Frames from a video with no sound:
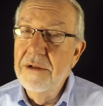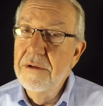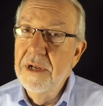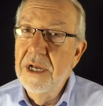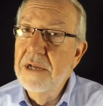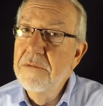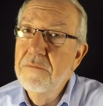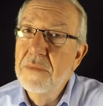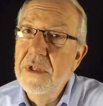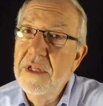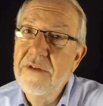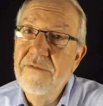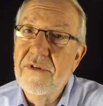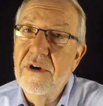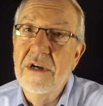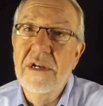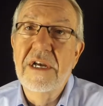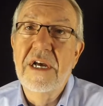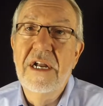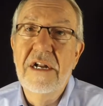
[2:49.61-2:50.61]
I believe
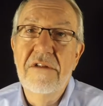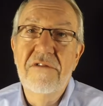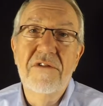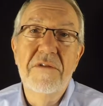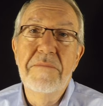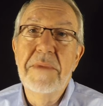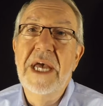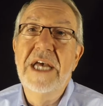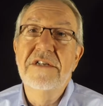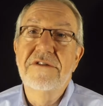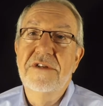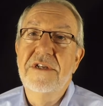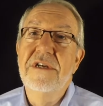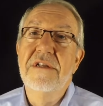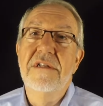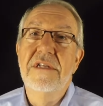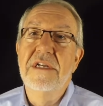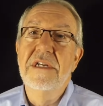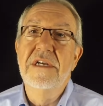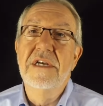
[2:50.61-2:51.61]
our God is a
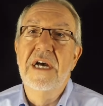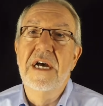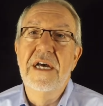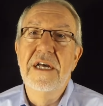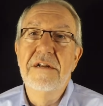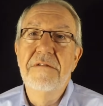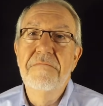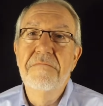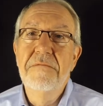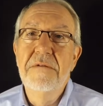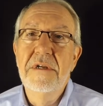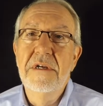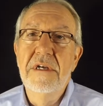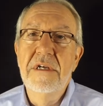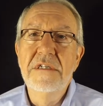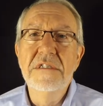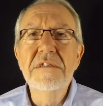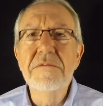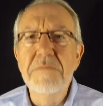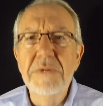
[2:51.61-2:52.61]
masculine God.
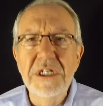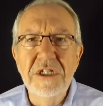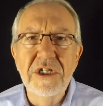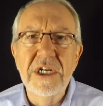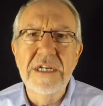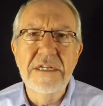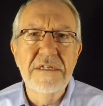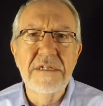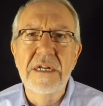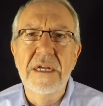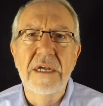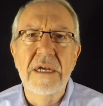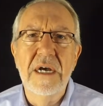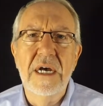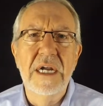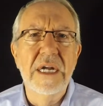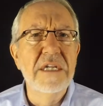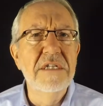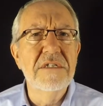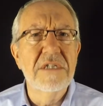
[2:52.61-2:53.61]
He's a majestic
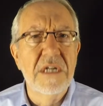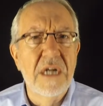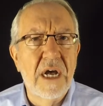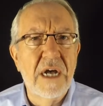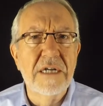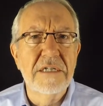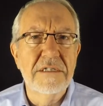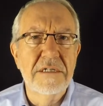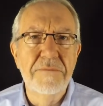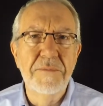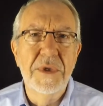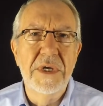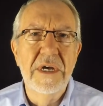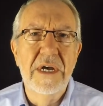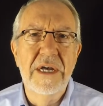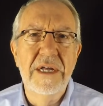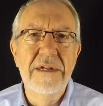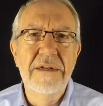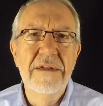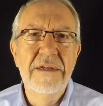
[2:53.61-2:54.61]
God. He's an awesome
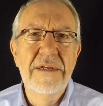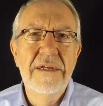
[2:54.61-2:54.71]
God.